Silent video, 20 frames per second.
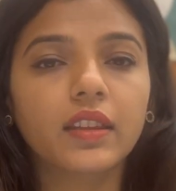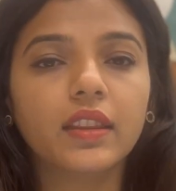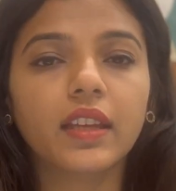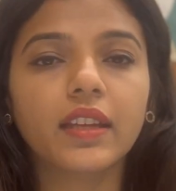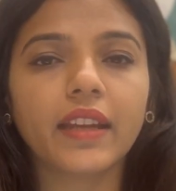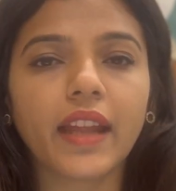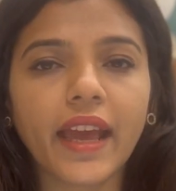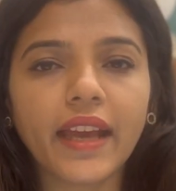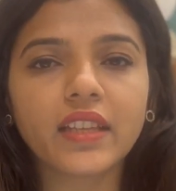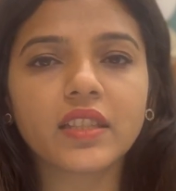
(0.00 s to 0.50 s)

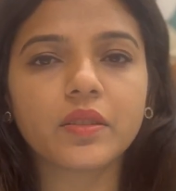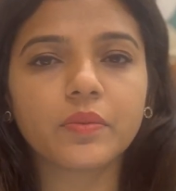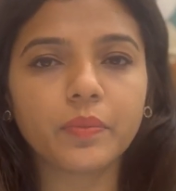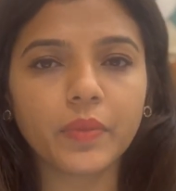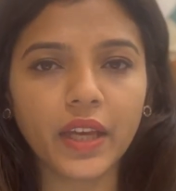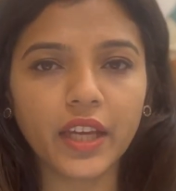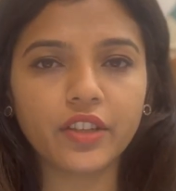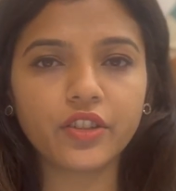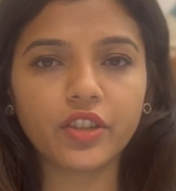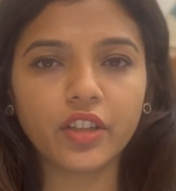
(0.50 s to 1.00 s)
The next
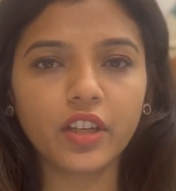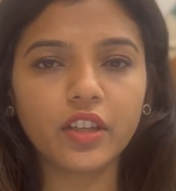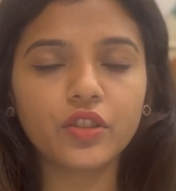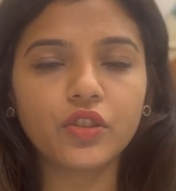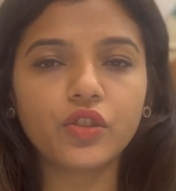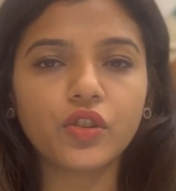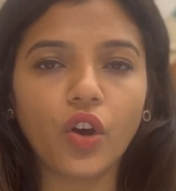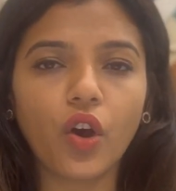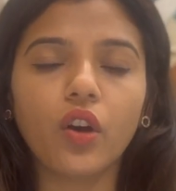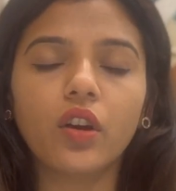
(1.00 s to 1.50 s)

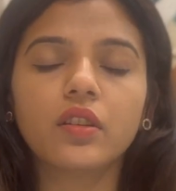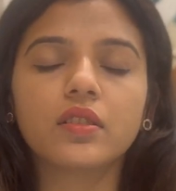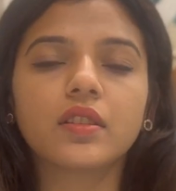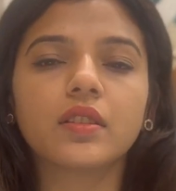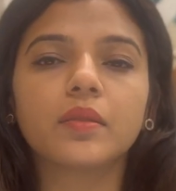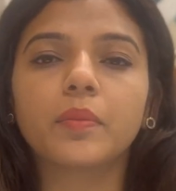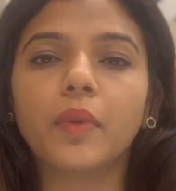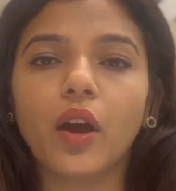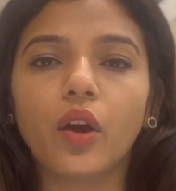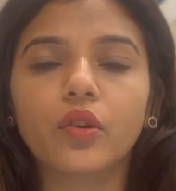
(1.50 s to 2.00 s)
matrix talks
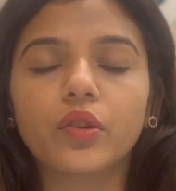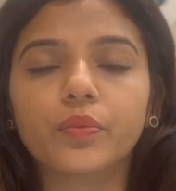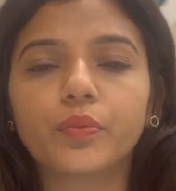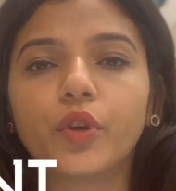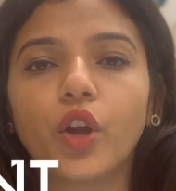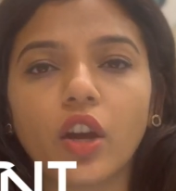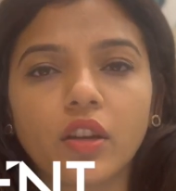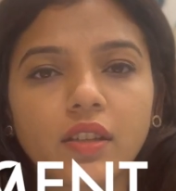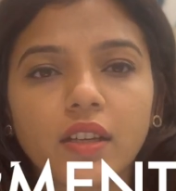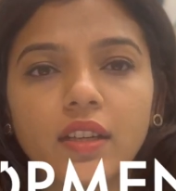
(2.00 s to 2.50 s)
about
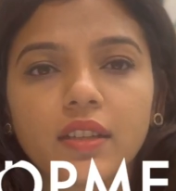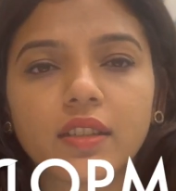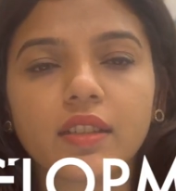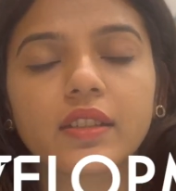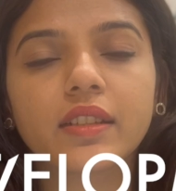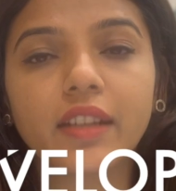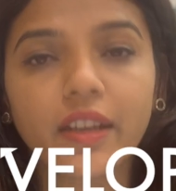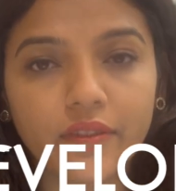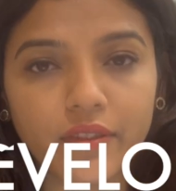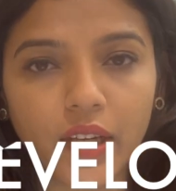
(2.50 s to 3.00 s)

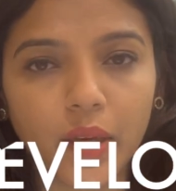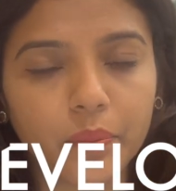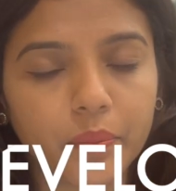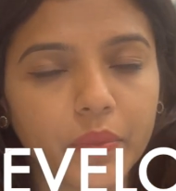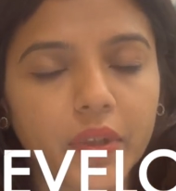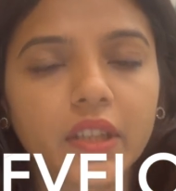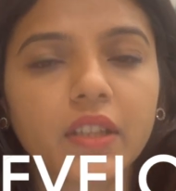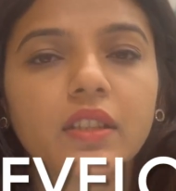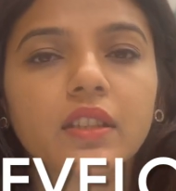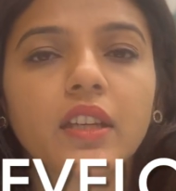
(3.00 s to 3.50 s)
product
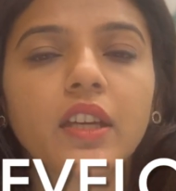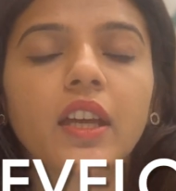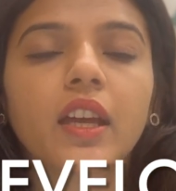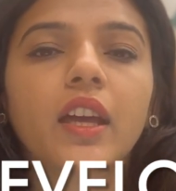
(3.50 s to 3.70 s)
development.